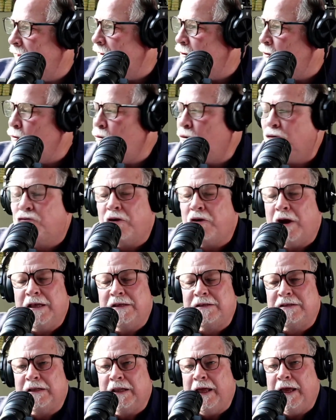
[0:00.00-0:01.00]
Google
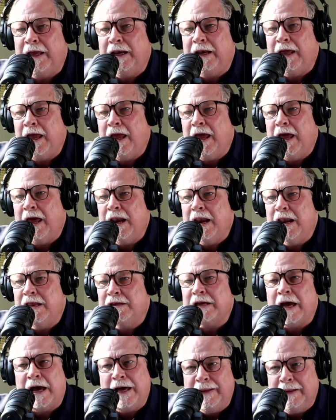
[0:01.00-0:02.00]
Translate
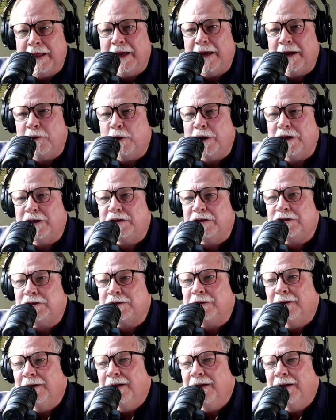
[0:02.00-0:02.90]
and sign language.